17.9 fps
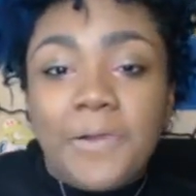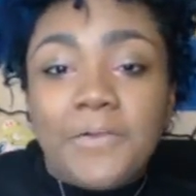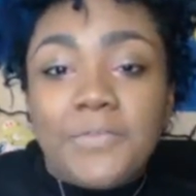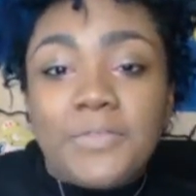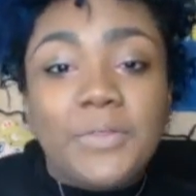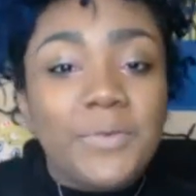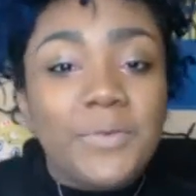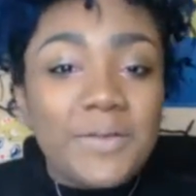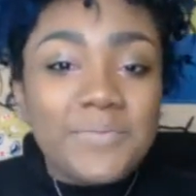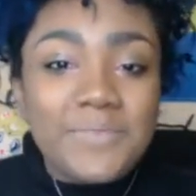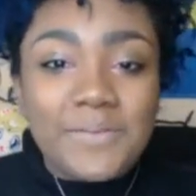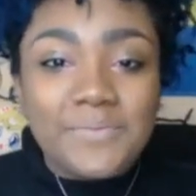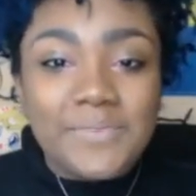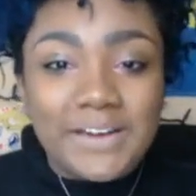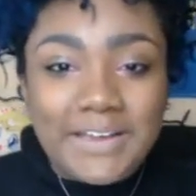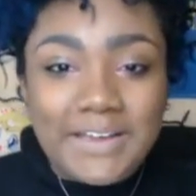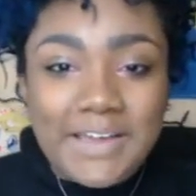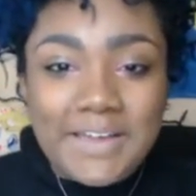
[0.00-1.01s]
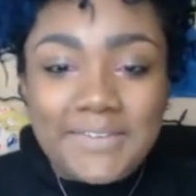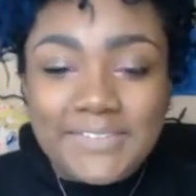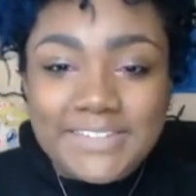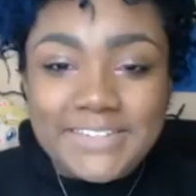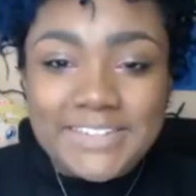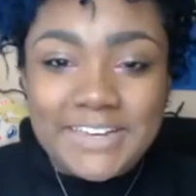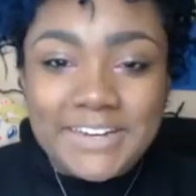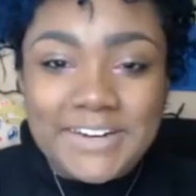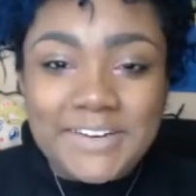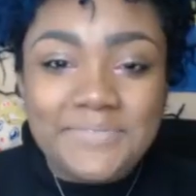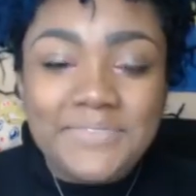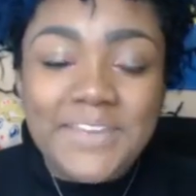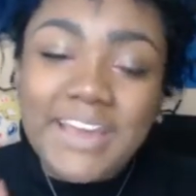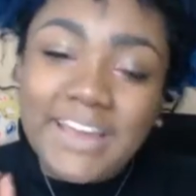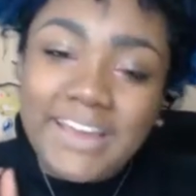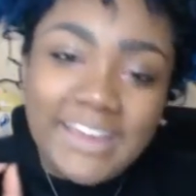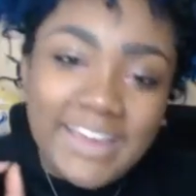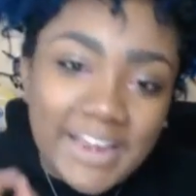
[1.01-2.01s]
the way my money game is set up,
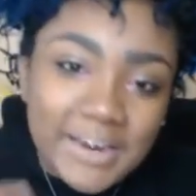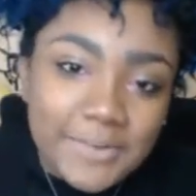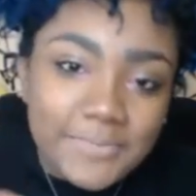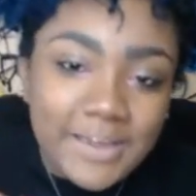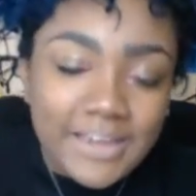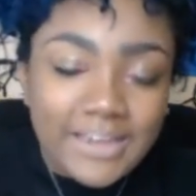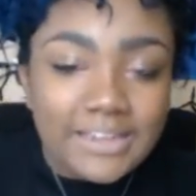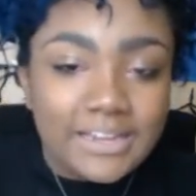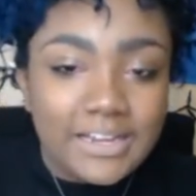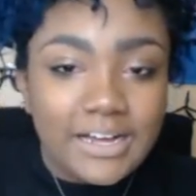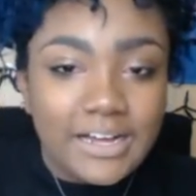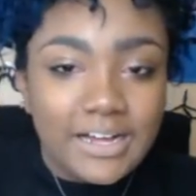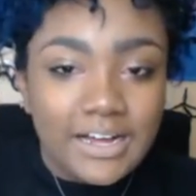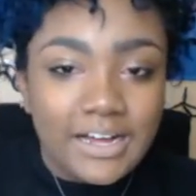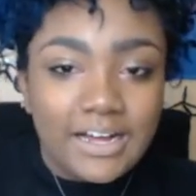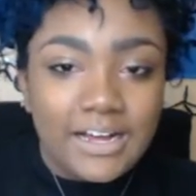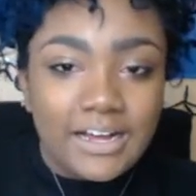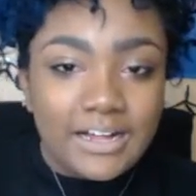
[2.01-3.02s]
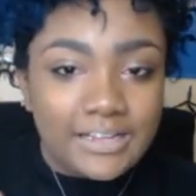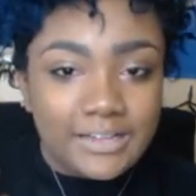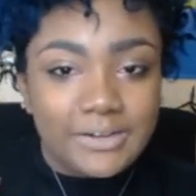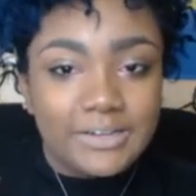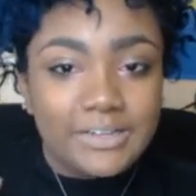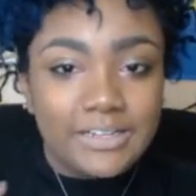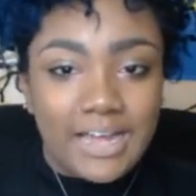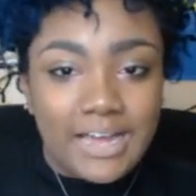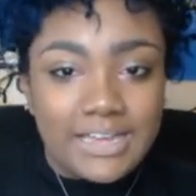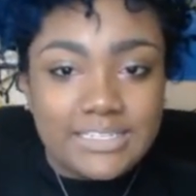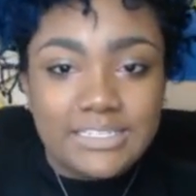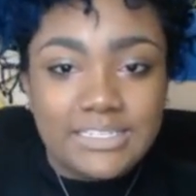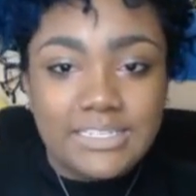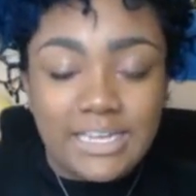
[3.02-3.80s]
can you make it a little less?